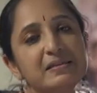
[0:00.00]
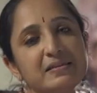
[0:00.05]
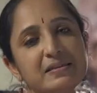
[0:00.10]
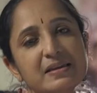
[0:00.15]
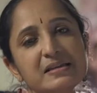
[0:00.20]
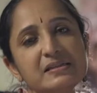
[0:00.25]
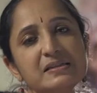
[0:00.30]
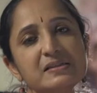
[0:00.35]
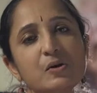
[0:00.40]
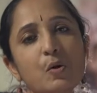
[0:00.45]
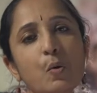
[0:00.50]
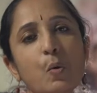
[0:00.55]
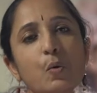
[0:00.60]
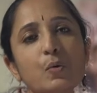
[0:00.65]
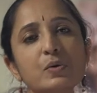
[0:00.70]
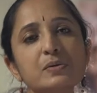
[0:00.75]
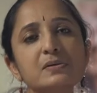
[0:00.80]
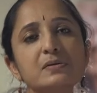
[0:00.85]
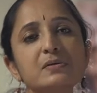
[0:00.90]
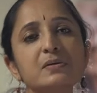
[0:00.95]
In this
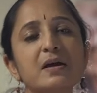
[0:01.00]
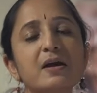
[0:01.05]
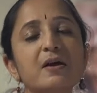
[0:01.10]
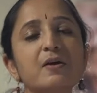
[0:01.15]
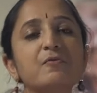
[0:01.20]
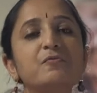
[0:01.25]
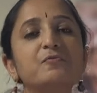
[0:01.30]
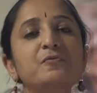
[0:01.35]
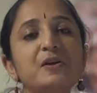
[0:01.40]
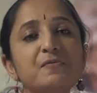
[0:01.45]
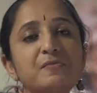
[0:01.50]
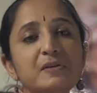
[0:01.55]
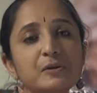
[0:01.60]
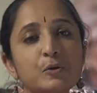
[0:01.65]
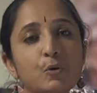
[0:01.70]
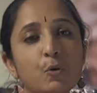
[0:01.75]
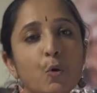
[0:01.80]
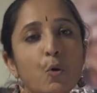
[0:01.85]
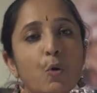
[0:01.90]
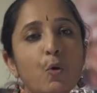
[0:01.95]
course, we will
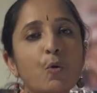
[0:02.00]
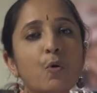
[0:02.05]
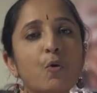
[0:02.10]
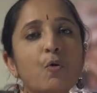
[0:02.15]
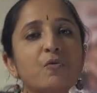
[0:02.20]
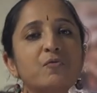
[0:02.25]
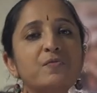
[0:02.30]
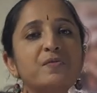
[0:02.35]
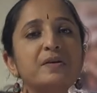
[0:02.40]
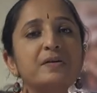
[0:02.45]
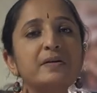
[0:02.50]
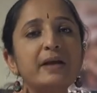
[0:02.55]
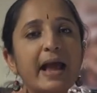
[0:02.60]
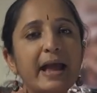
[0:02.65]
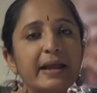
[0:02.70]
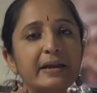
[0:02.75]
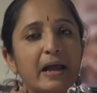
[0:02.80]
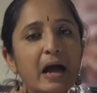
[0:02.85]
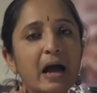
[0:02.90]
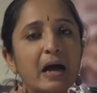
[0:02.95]
go over
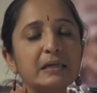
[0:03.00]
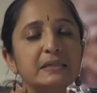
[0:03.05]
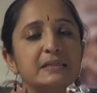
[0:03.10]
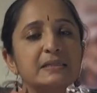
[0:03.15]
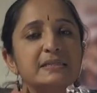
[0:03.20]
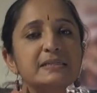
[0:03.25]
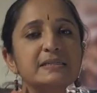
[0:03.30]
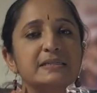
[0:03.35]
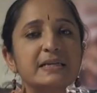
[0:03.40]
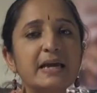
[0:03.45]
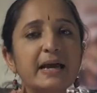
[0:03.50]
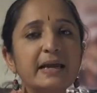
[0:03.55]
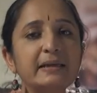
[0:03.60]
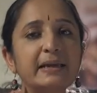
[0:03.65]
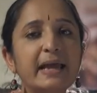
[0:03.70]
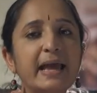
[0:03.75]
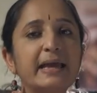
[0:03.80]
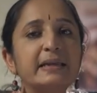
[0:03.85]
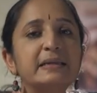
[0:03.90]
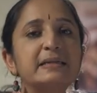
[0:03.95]
and
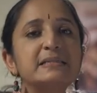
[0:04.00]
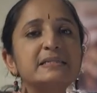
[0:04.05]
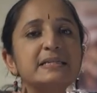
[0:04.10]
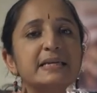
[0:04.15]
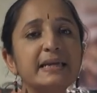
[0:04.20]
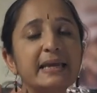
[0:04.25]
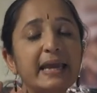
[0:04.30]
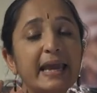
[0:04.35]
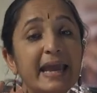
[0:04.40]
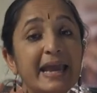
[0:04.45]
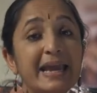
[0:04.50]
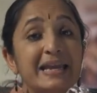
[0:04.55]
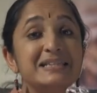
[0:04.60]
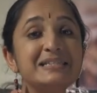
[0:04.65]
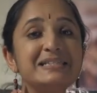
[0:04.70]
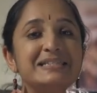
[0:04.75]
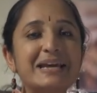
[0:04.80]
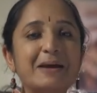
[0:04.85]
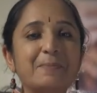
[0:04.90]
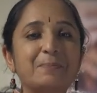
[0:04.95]
understand editing
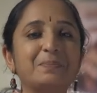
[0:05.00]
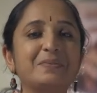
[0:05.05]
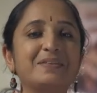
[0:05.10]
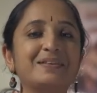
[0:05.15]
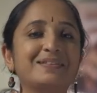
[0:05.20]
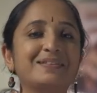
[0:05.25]
in depth.